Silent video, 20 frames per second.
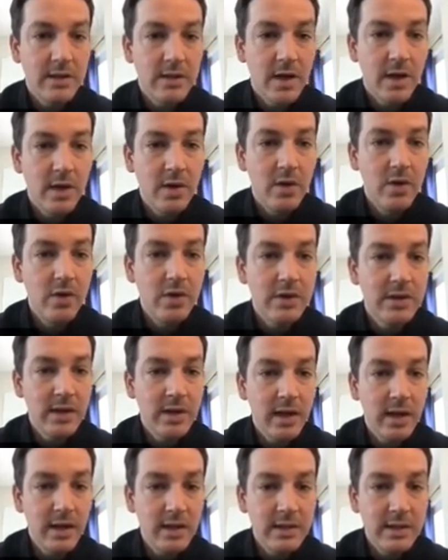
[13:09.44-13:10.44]
It looks a
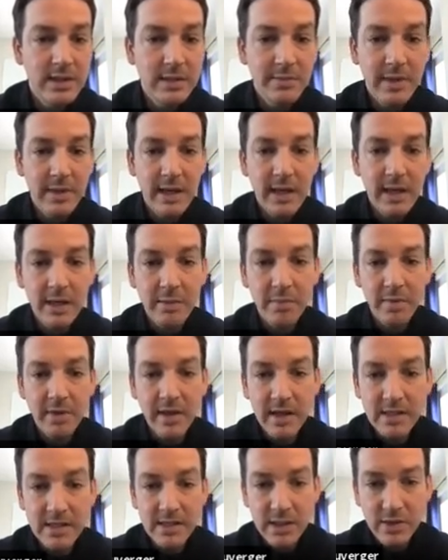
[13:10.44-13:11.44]
little intimidating, but
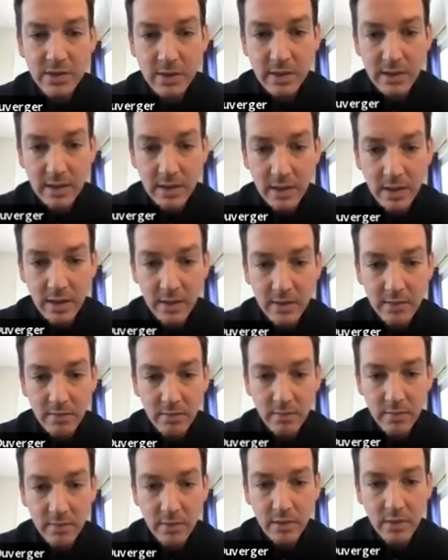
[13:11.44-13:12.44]
that is actually a
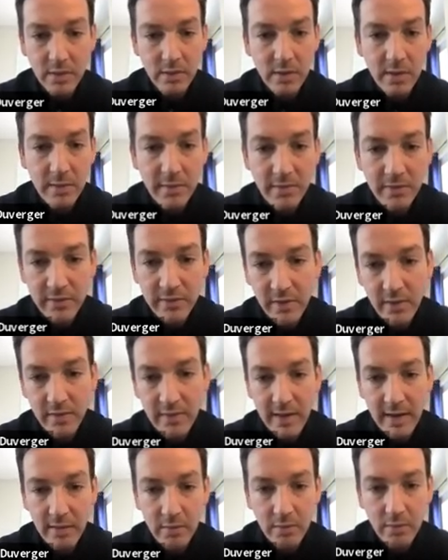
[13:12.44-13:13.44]
good amount of stuff
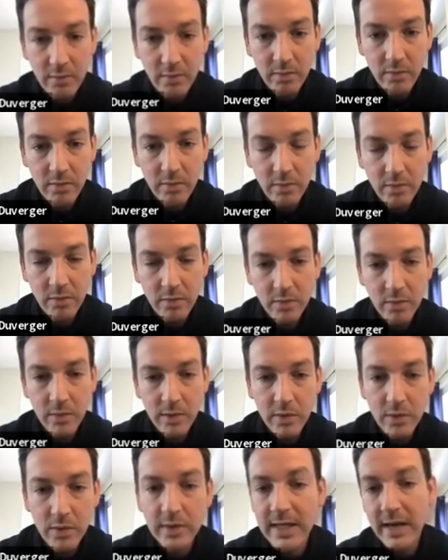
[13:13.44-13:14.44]
that we
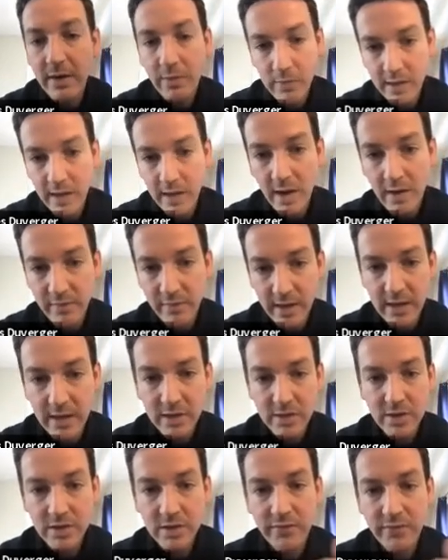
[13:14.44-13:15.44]
could get rid of. That
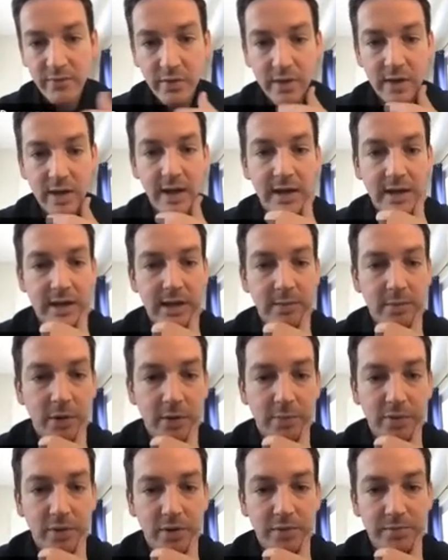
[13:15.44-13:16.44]
is just for like
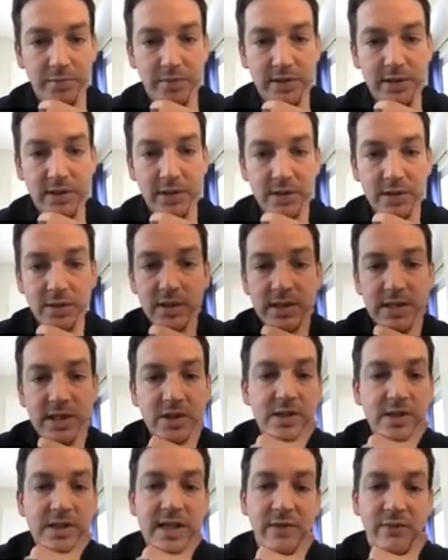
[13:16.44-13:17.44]
debug purposes. So
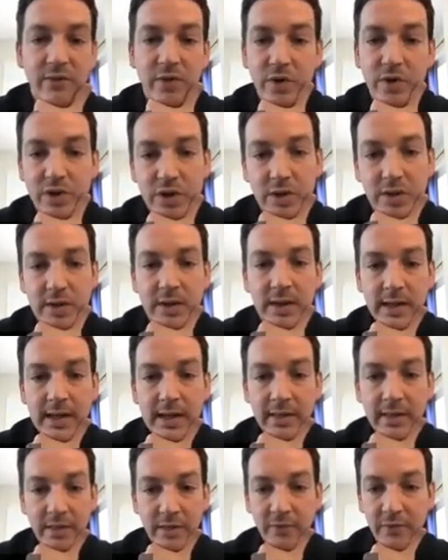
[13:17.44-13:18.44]
essentially that function
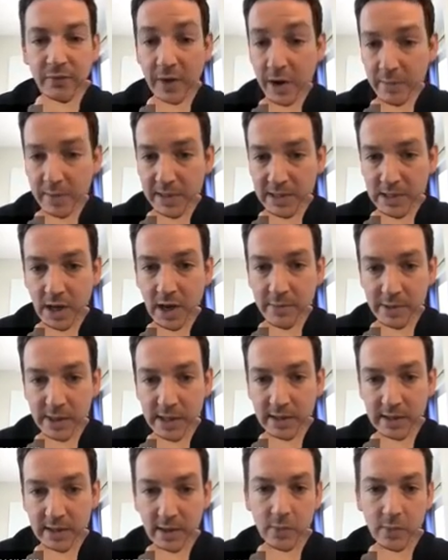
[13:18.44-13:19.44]
gets the Firebase
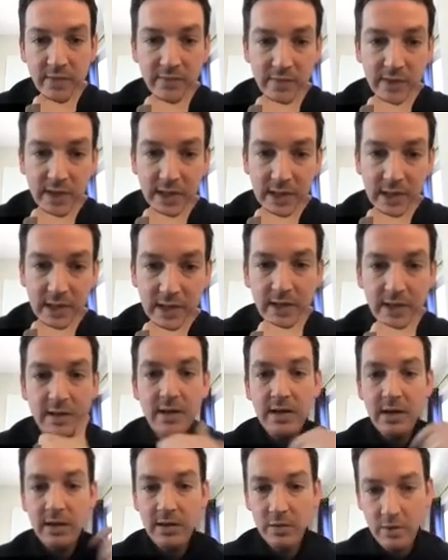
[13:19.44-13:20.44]
object that we've
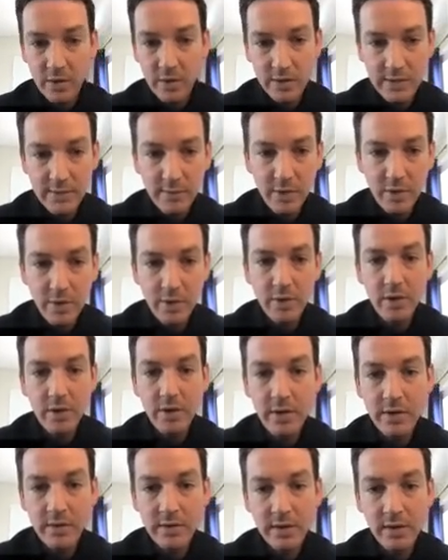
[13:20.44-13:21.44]
declared in the custom code
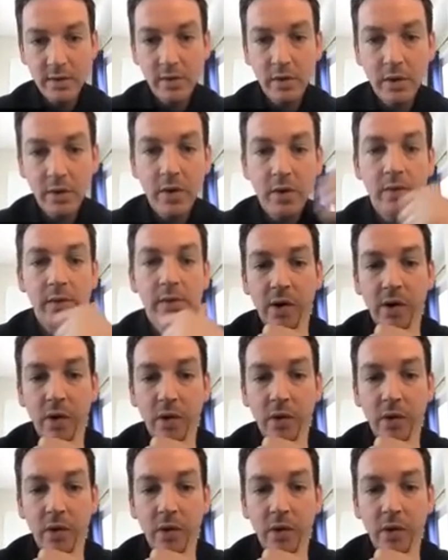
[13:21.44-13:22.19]
a second ago,